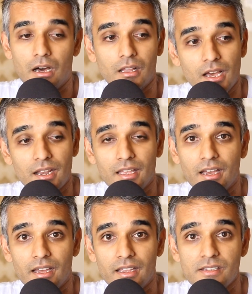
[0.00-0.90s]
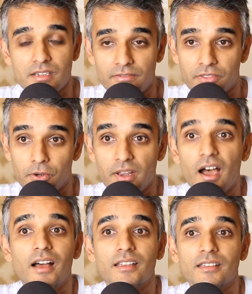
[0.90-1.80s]
A lot of guys, if
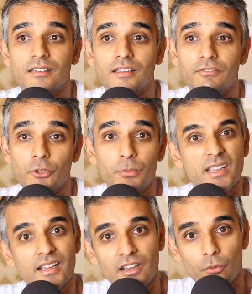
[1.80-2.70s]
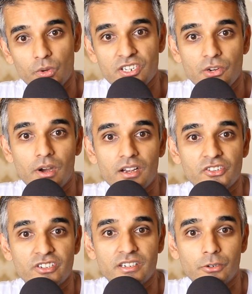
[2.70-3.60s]
they're being kind of
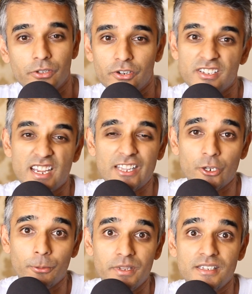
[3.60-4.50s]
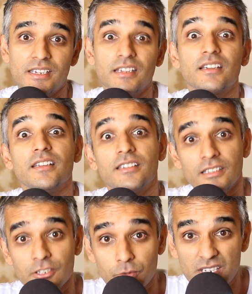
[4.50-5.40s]
wishy-washy or they're saying they're busy
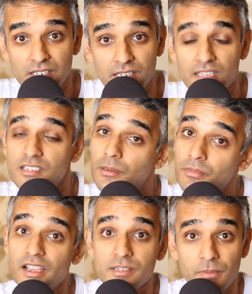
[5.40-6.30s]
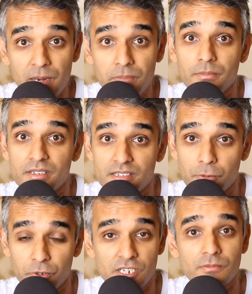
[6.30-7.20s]
continuously, and some guys might be busy,
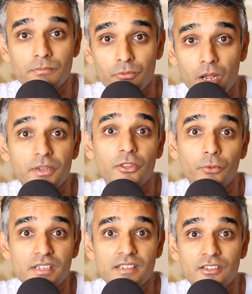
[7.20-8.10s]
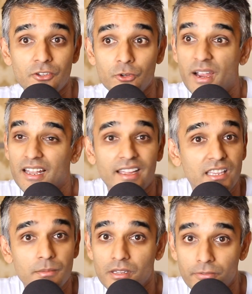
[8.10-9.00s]
which is probably the reason you might like
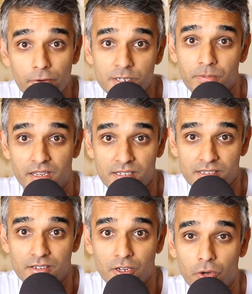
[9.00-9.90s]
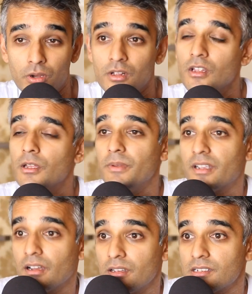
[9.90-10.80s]
them in the first place, you know,
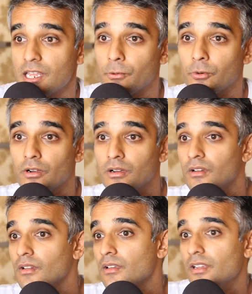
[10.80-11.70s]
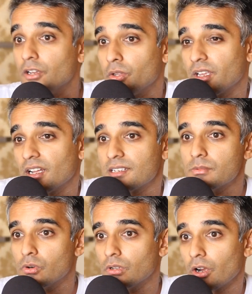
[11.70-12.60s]
because they were, you know, they got some
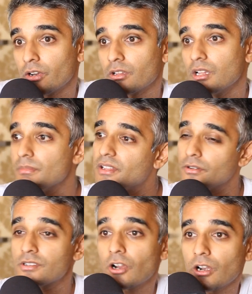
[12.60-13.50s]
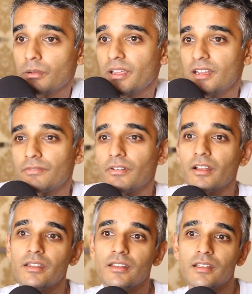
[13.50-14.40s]
cool article about their startup getting
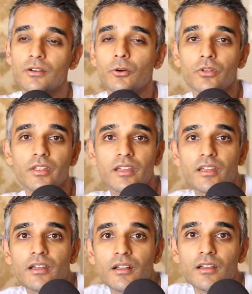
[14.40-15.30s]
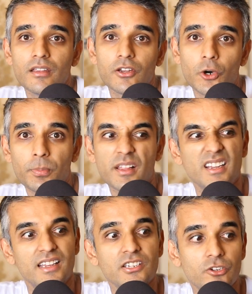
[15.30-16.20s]
funding, or they, you know, play
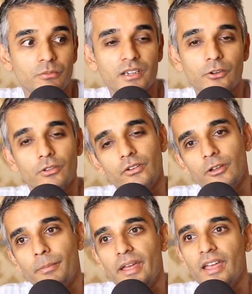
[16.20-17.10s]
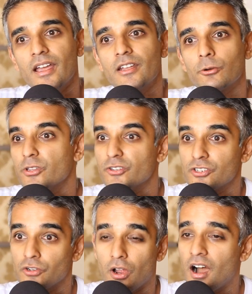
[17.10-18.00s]
an instrument, or they're in a band, or they're
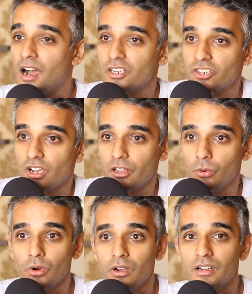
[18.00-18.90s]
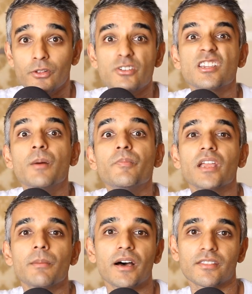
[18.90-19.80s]
just a hot shot at work. There's something
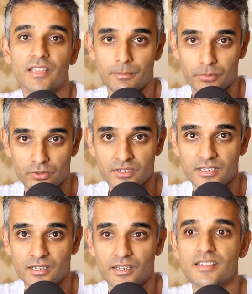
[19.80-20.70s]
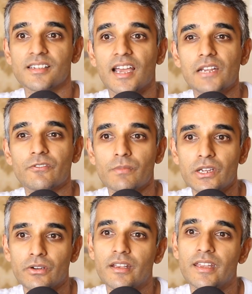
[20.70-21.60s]
about that person aside from
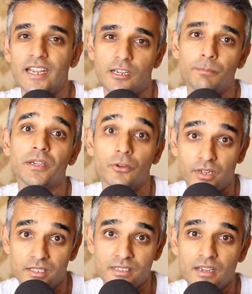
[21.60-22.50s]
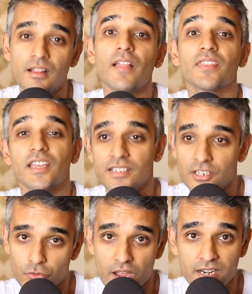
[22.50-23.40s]
their innate appearance that is
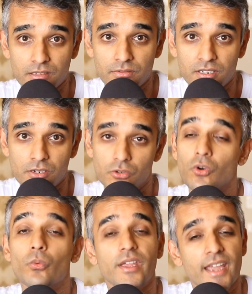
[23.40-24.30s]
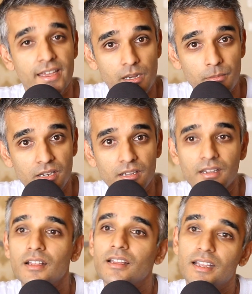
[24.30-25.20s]
attractive to you. We can't admit
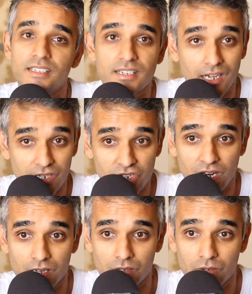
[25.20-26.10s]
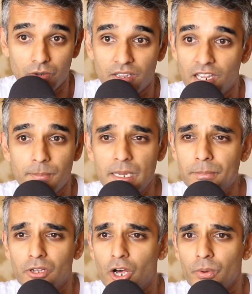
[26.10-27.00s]
it. It's not shallow. Okay.
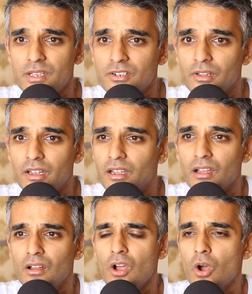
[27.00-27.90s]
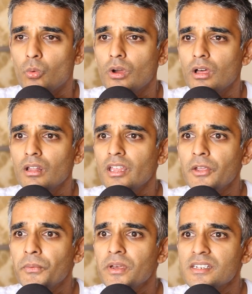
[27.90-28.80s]
People always are like, well,
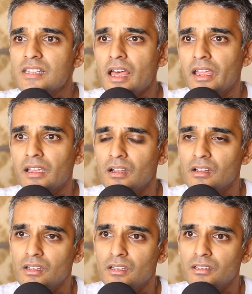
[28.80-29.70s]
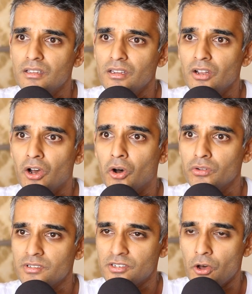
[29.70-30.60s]
he was like, you
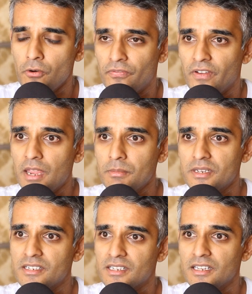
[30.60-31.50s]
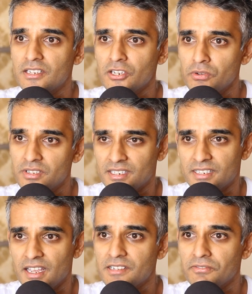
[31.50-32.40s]
know, so famous and so
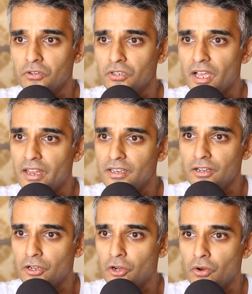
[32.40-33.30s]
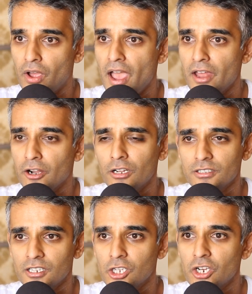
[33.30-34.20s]
successful and, you know, had all
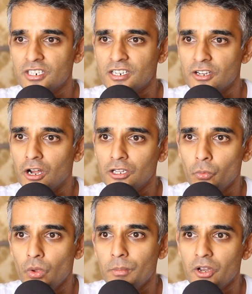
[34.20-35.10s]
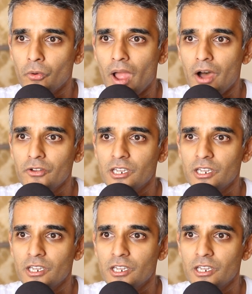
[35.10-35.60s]
the looks and all the women around